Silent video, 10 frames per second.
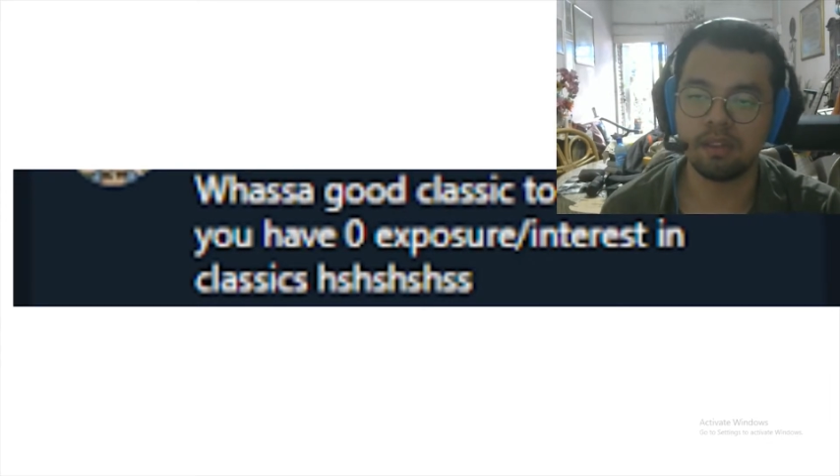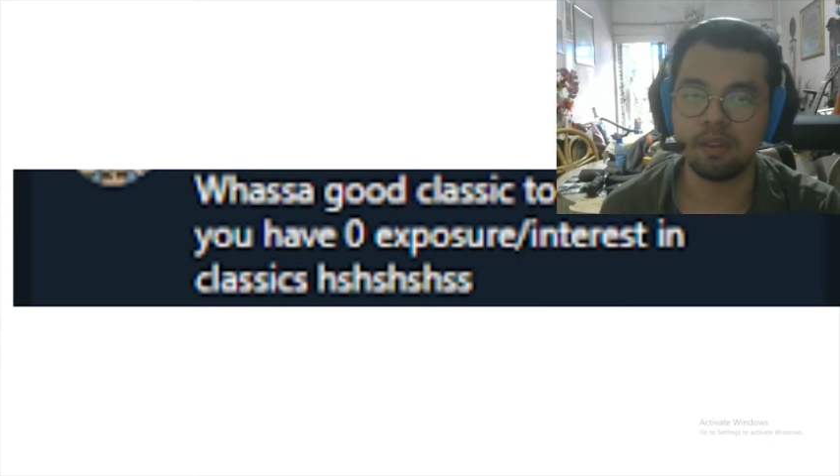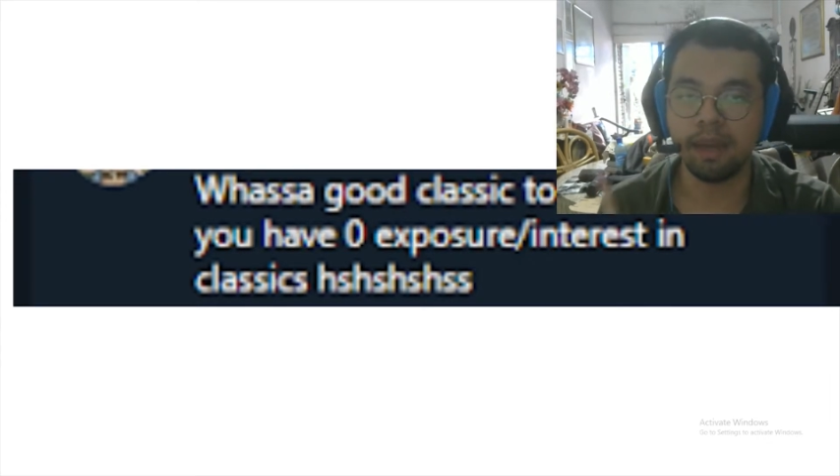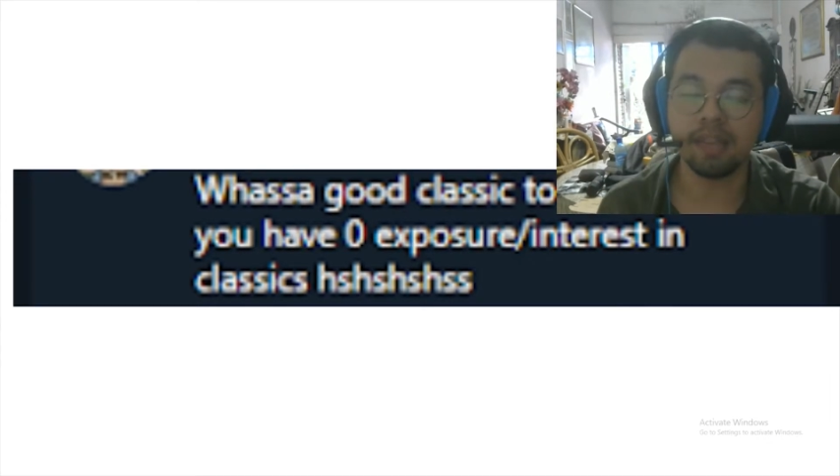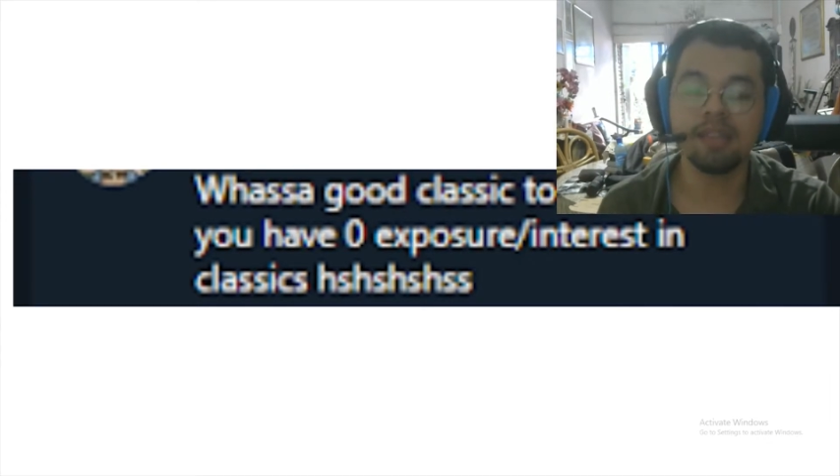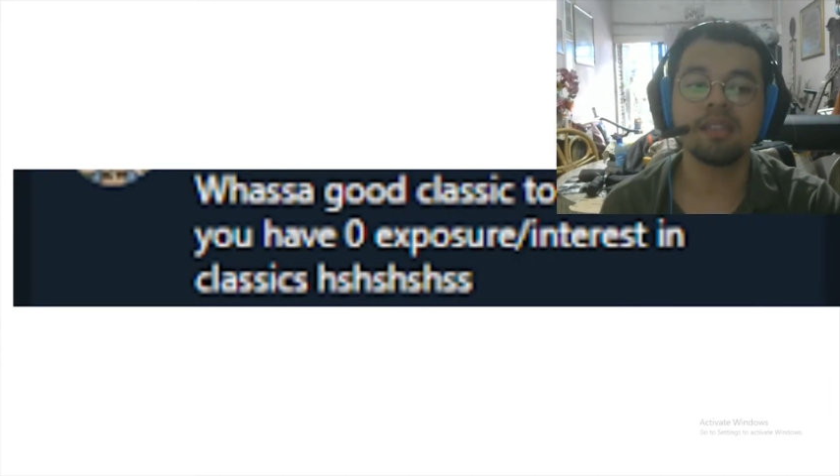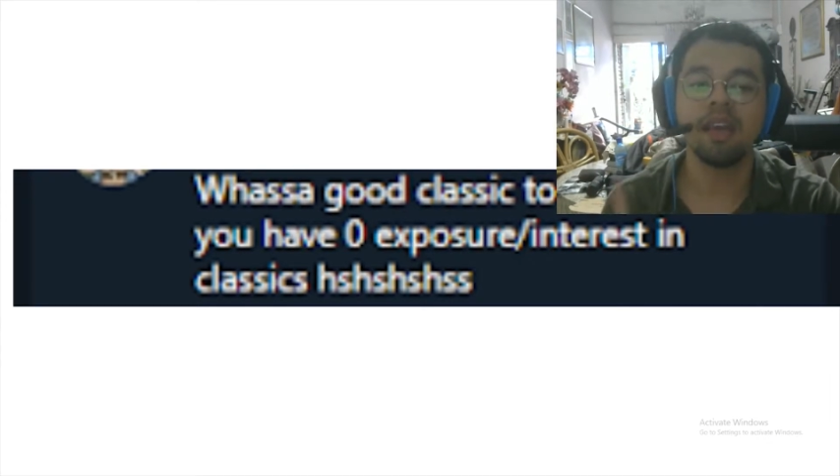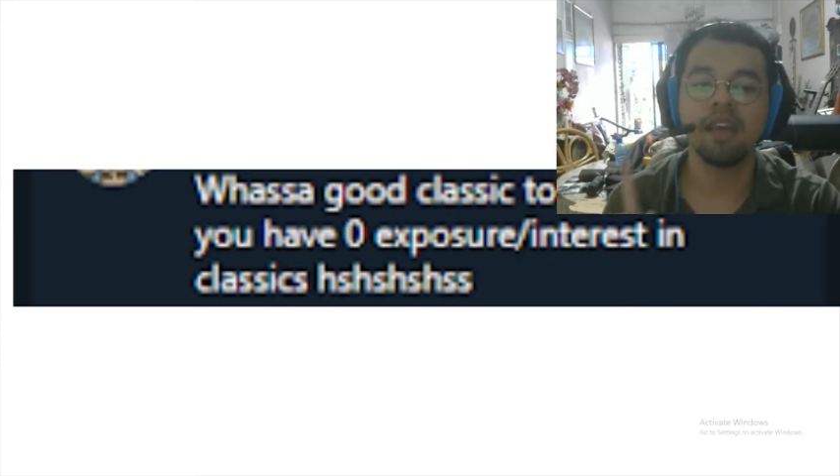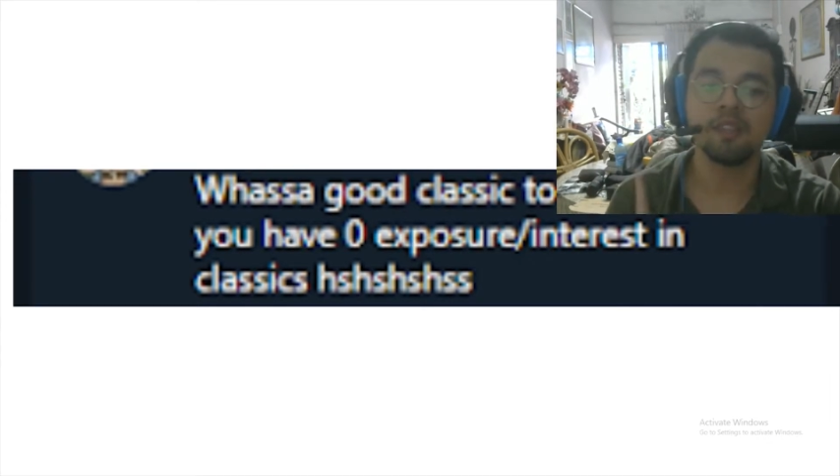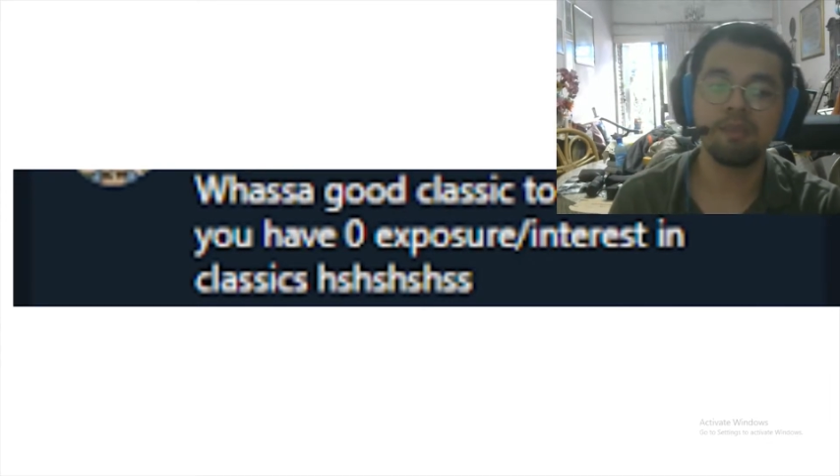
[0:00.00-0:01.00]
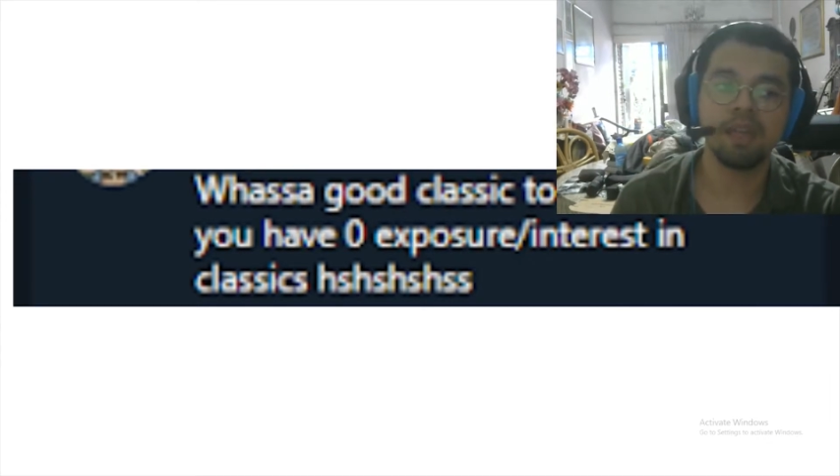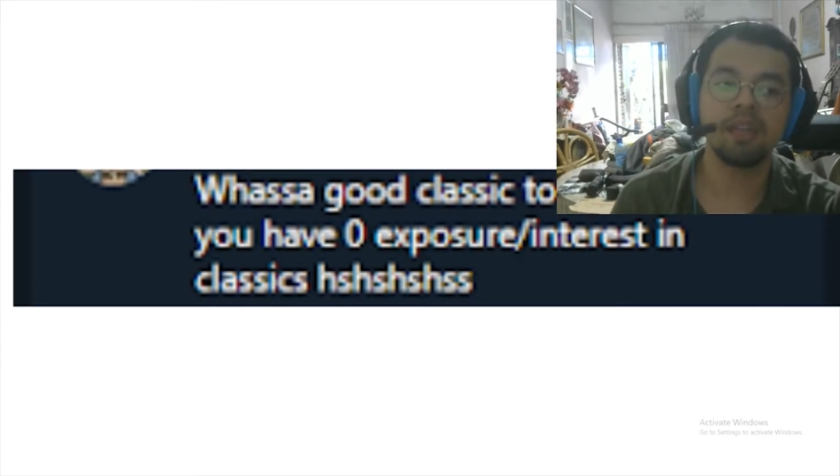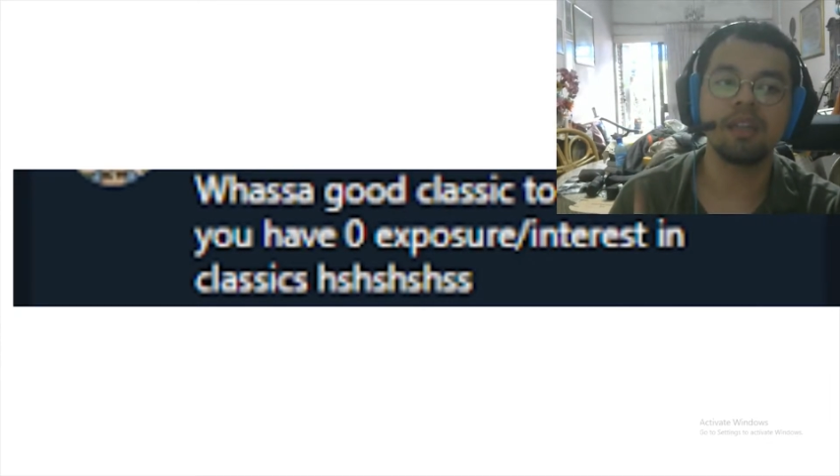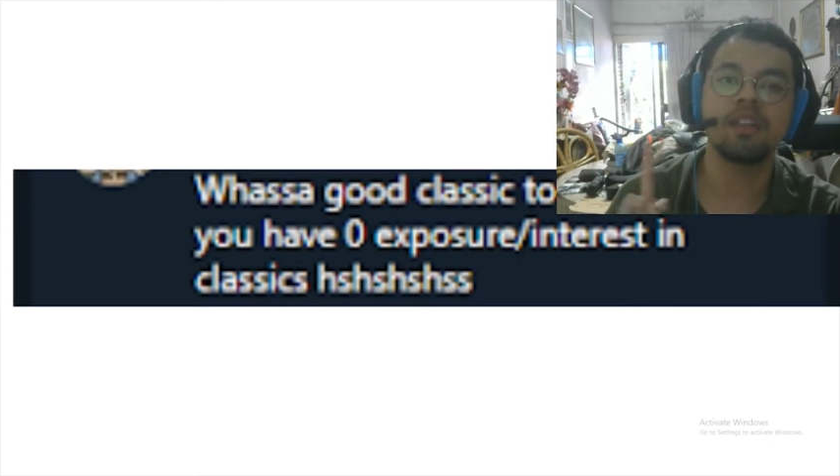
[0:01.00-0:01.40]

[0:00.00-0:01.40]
So my answer has been